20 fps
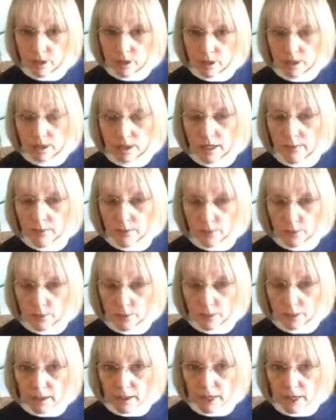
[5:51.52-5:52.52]
And they will know
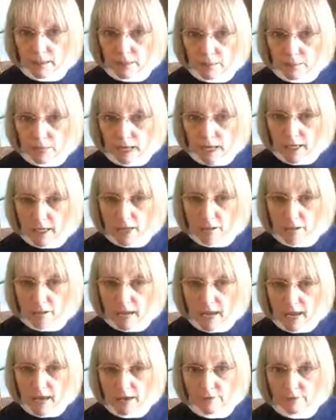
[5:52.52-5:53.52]
what kind of pet you
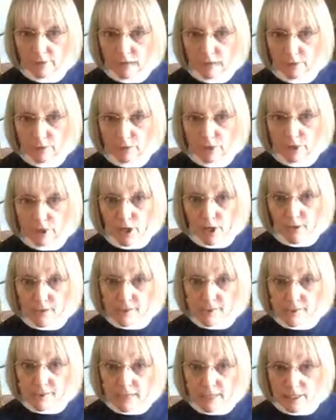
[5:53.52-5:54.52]
have. They will know the
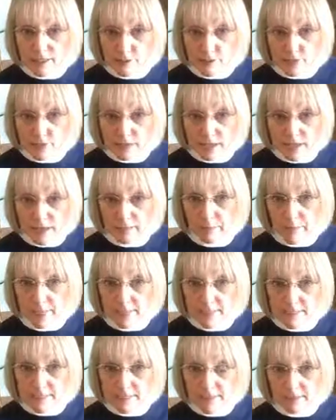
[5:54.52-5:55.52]
schedule of that
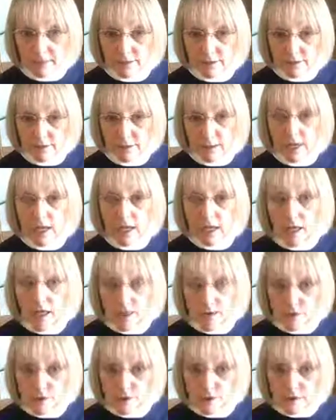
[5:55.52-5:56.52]
pet sitter,
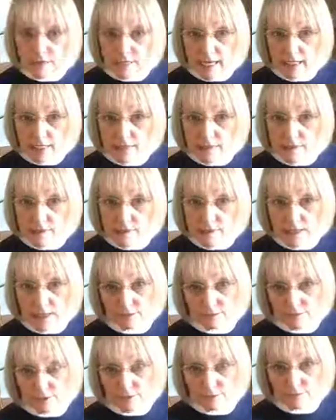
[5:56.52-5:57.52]
and you're setting
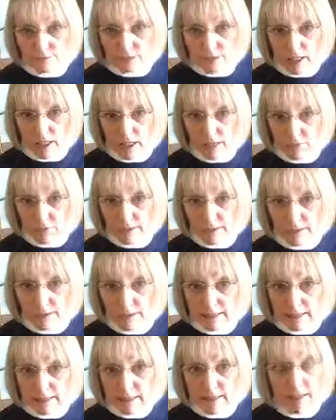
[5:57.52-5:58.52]
yourself up for
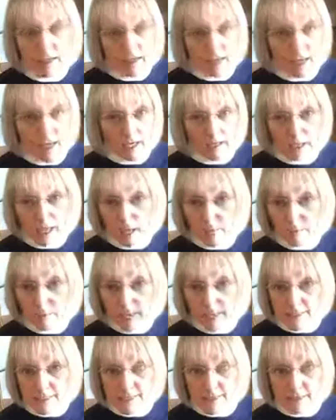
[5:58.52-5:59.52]
liability, and that
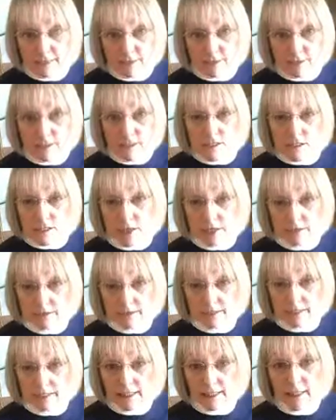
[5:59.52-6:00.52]
pet sitter is
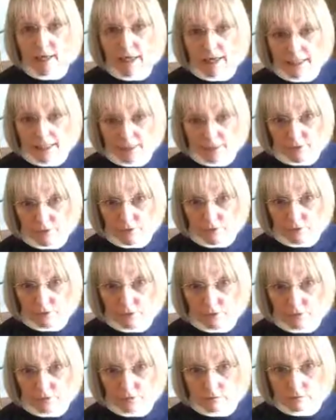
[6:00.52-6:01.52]
totally
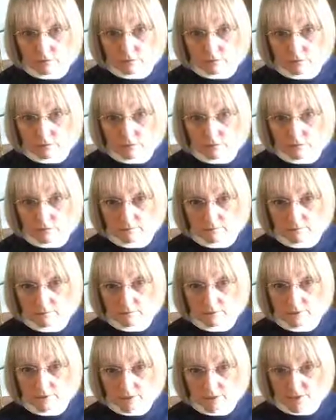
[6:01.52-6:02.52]
unethical.
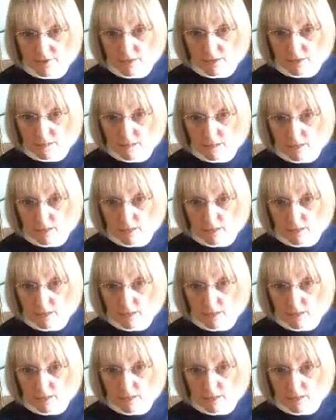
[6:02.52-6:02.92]
So that's